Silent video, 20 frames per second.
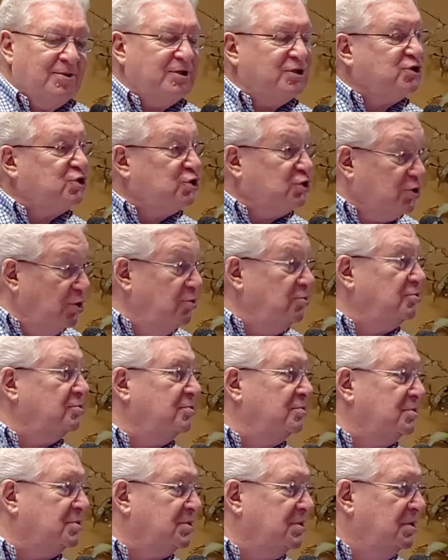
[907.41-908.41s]
The
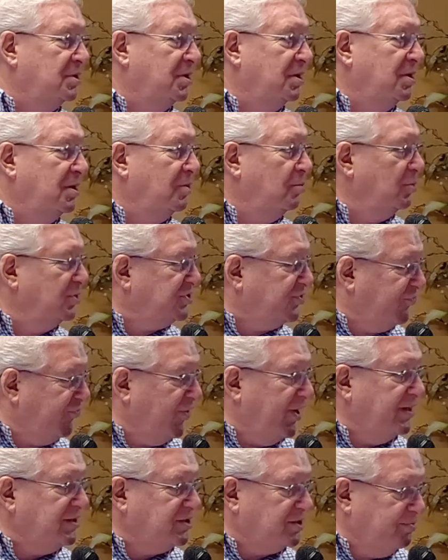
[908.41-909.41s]
student was
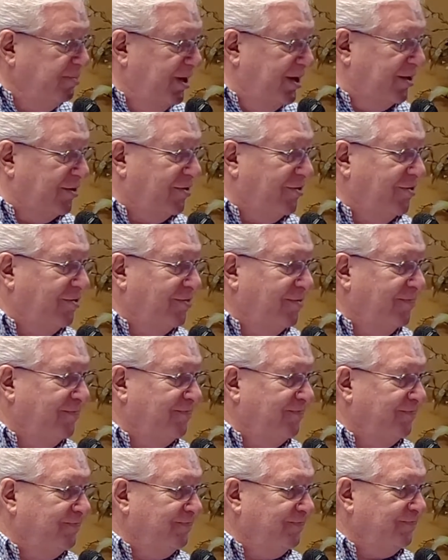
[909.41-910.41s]
Fred Smith.
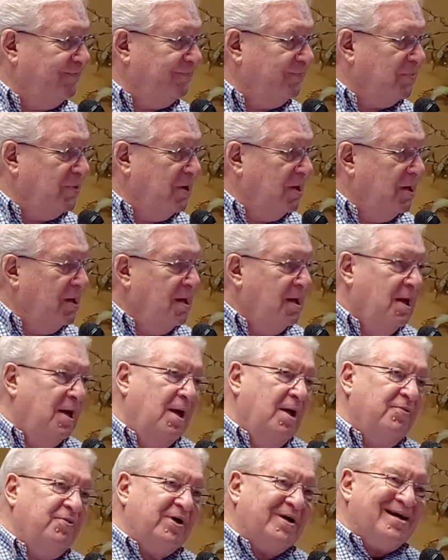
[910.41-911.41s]

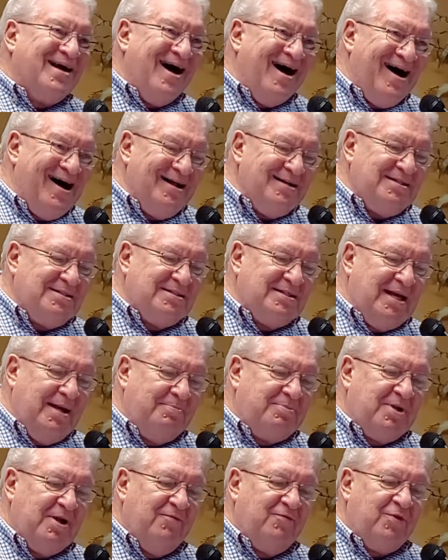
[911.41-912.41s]
The
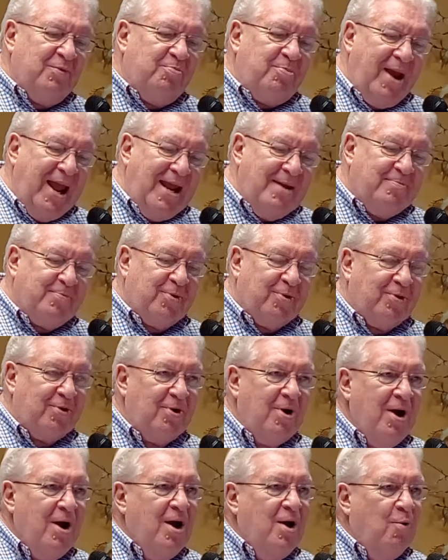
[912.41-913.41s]
concept of the
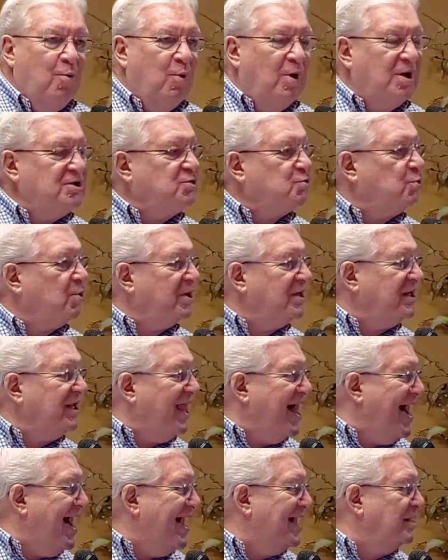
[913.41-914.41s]
paper was
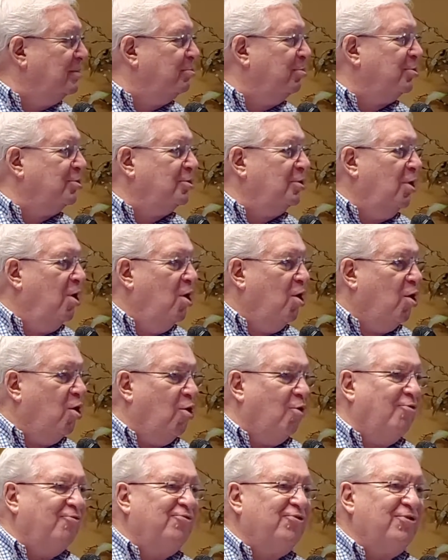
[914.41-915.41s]
reliable
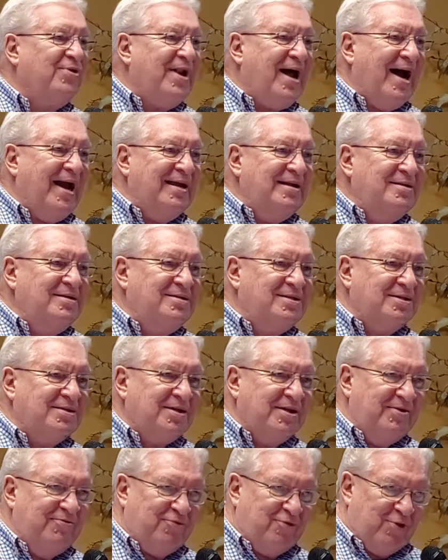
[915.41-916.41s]
overnight
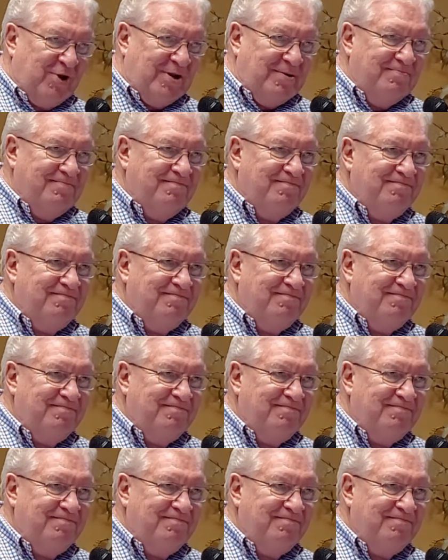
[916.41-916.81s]
delivery.